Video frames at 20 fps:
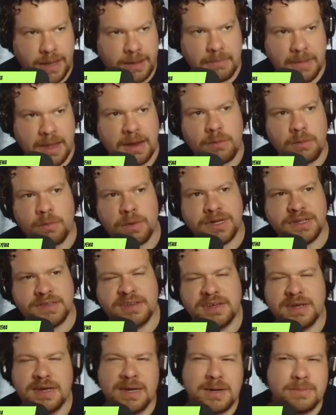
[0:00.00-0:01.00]
like main
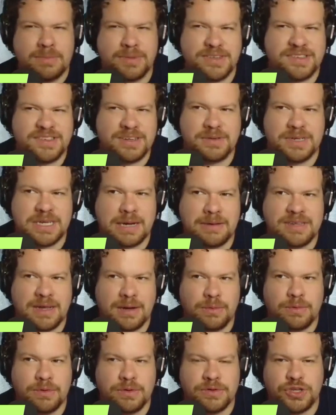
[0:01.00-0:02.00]
ones, but sometimes I
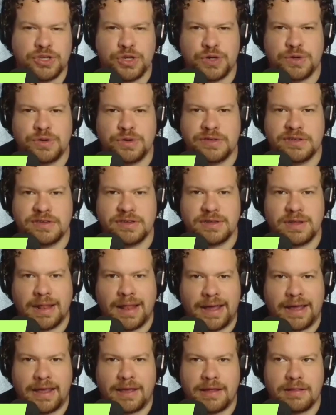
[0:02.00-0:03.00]
will choose
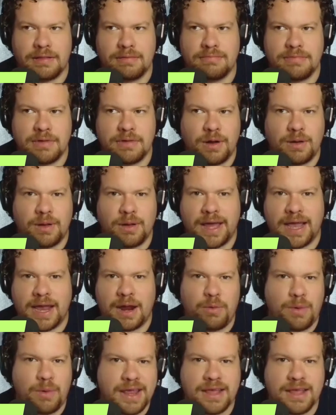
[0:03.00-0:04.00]
like, you know, like
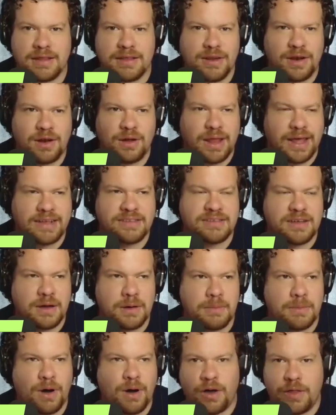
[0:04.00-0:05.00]
a regular, you know, like
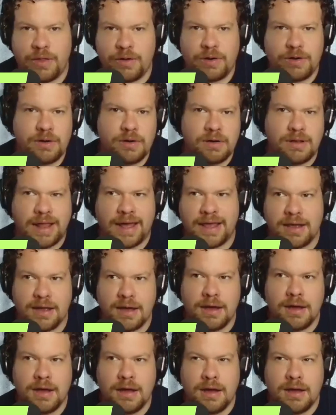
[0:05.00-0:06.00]
some other, like
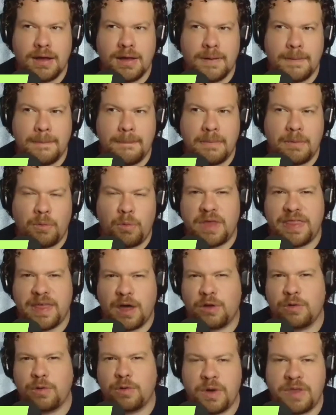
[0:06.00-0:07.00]

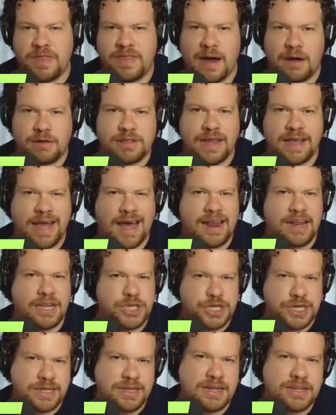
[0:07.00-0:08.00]
without, without like an
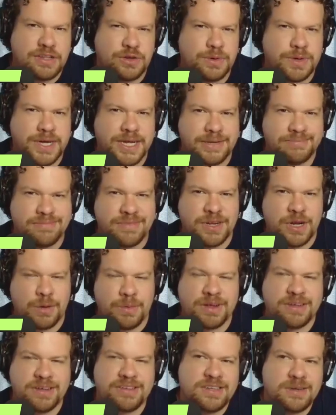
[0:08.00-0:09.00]
agenda to it, you know,
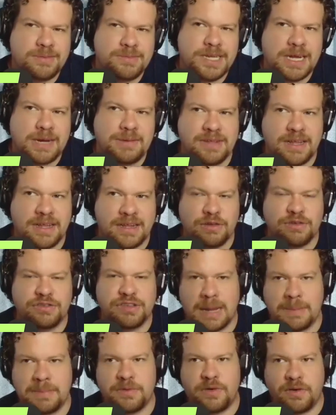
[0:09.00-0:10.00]
because sometimes like those
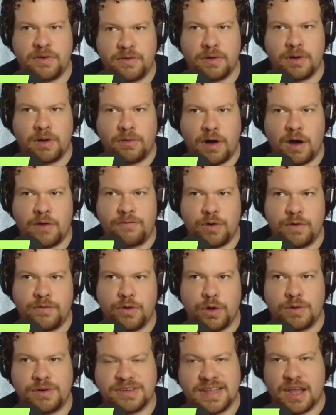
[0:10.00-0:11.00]
type of, re- of
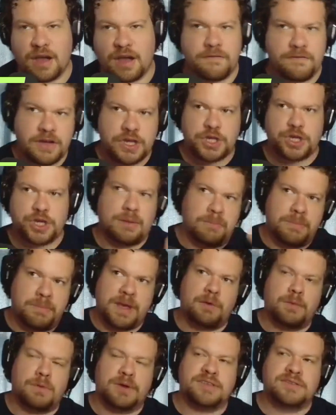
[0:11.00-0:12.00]
reviewers, like official and
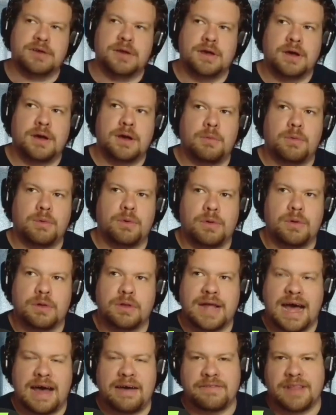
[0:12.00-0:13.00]
big ones
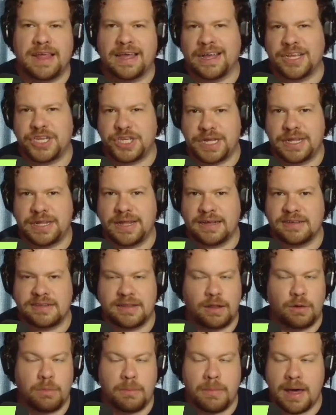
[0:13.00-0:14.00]
will have like agendas
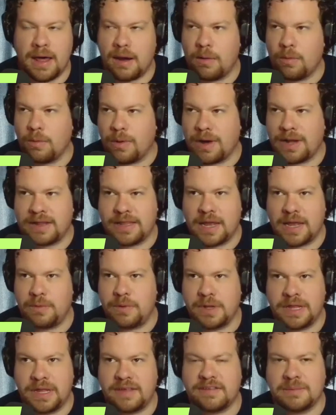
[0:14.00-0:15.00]
no matter what they
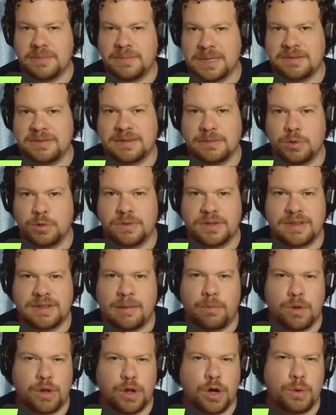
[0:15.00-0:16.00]
release. Sometimes they will, they
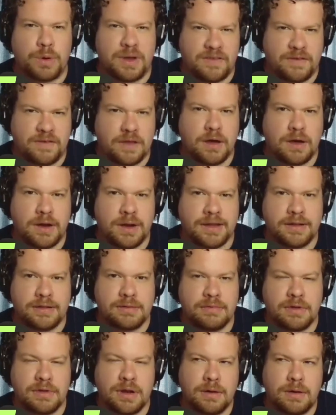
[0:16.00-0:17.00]
will go easy on it,
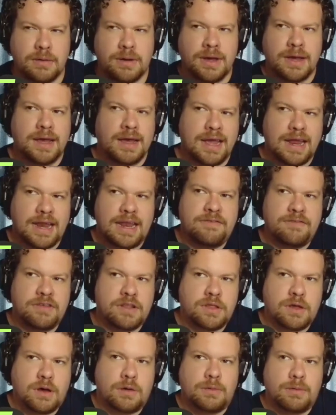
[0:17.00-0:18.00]
you know? And even
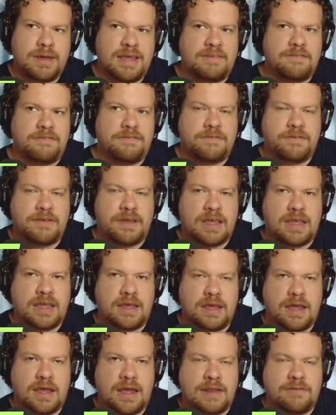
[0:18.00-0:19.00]
though if,
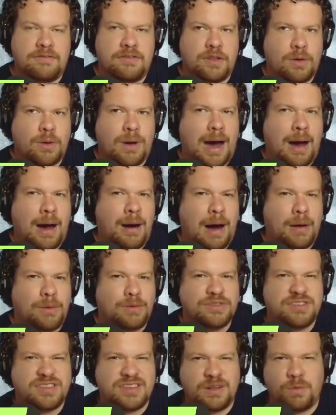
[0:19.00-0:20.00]
and even though I, I
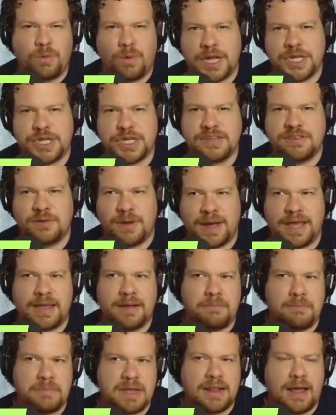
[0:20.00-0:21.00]
will still watch it, so I
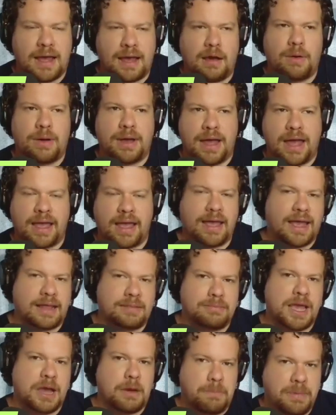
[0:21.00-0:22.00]
can be like, okay, I can
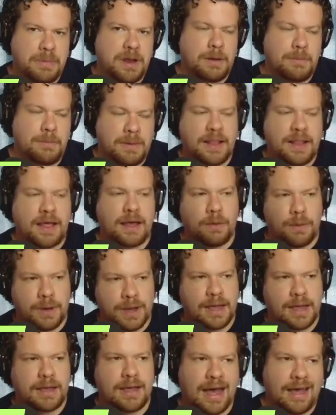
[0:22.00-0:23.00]
get my opinion and be like,
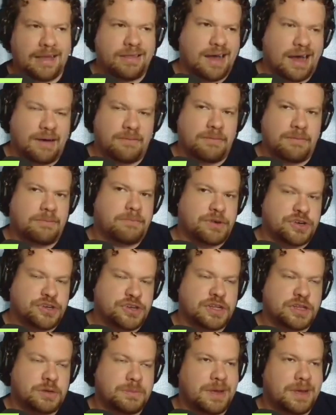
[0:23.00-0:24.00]
okay, I
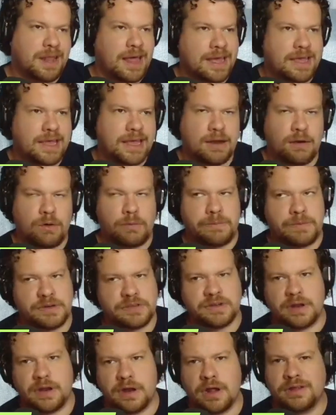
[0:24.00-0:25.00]
personally, to me, I like it or
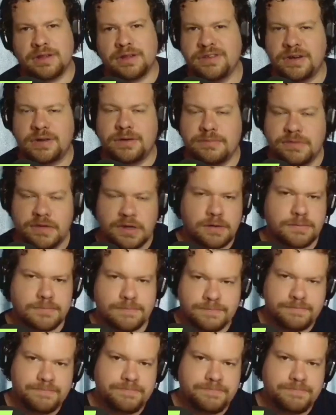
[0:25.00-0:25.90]
personally not, you know? So,